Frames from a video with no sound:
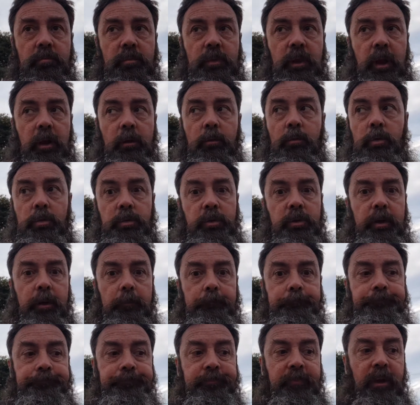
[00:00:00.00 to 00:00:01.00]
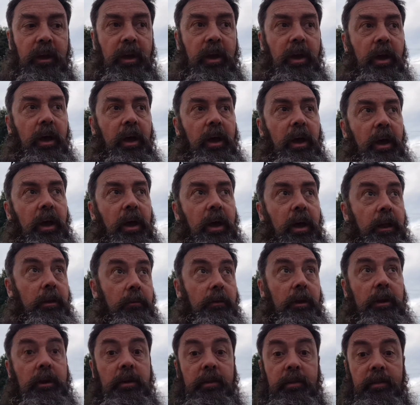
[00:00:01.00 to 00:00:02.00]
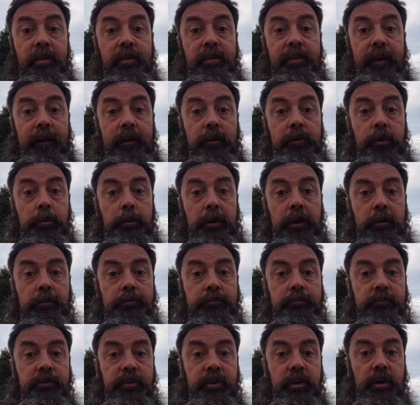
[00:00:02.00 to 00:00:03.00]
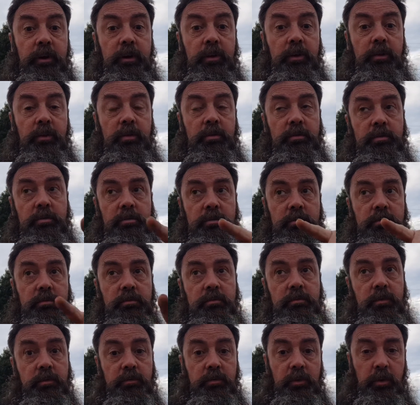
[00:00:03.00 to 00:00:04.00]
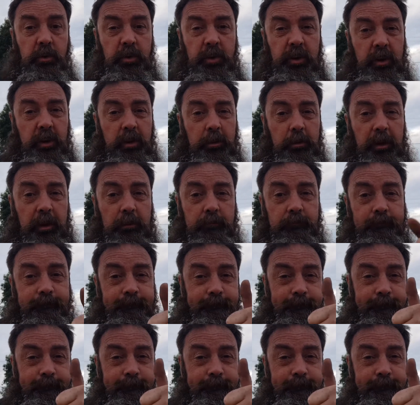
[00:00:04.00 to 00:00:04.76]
yeah, we'll do that. Anyway, that'll do me. So you'll see in a bit.